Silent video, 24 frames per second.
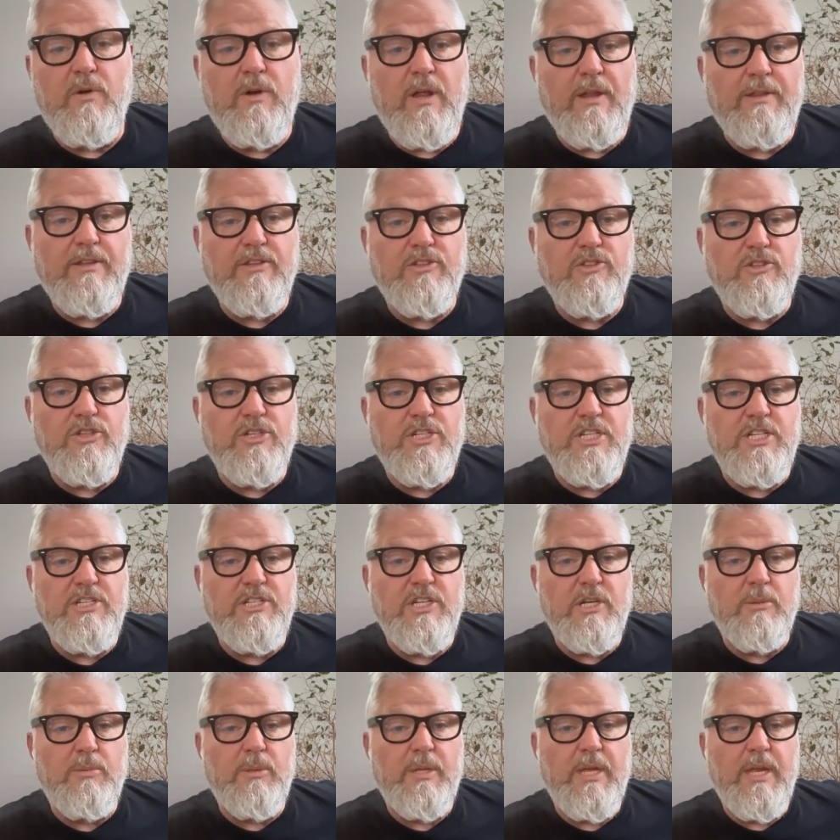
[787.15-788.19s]
not the
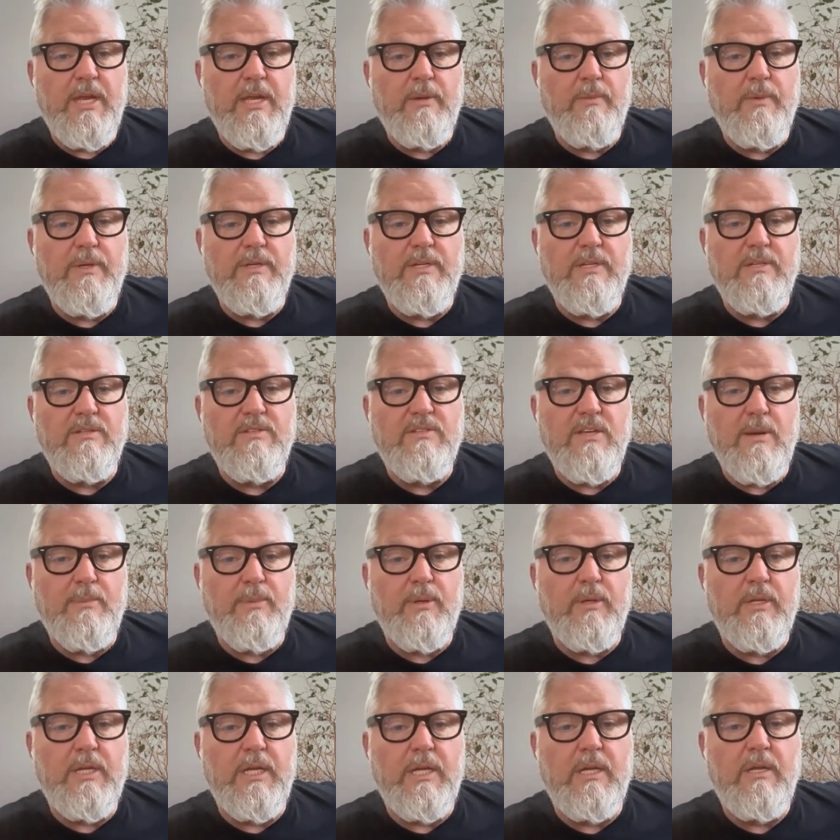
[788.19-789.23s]
strategic planning we did
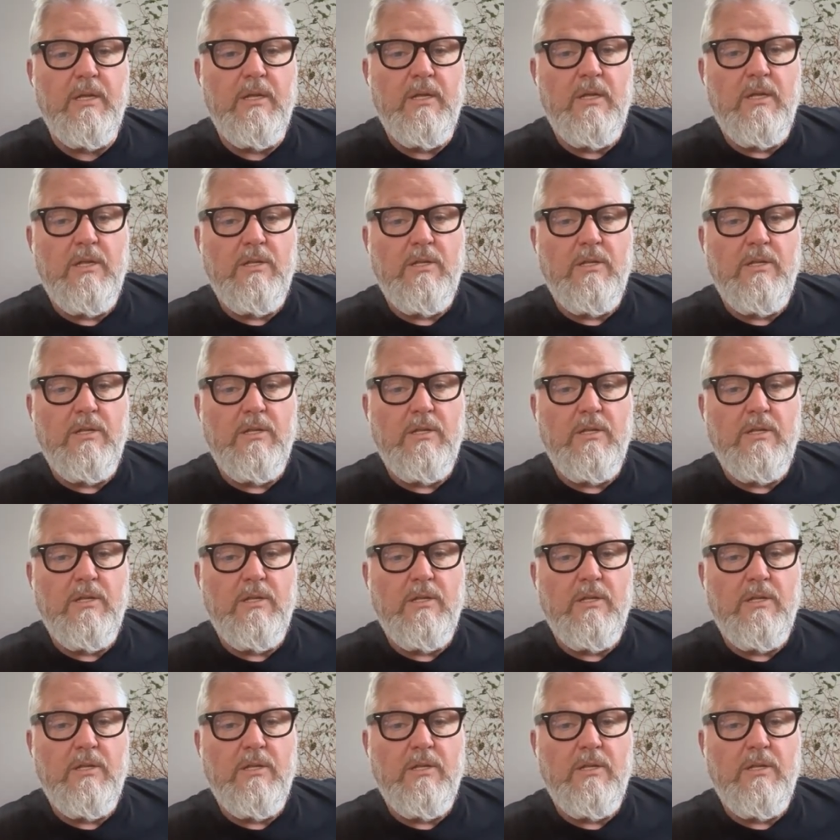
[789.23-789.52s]
separately.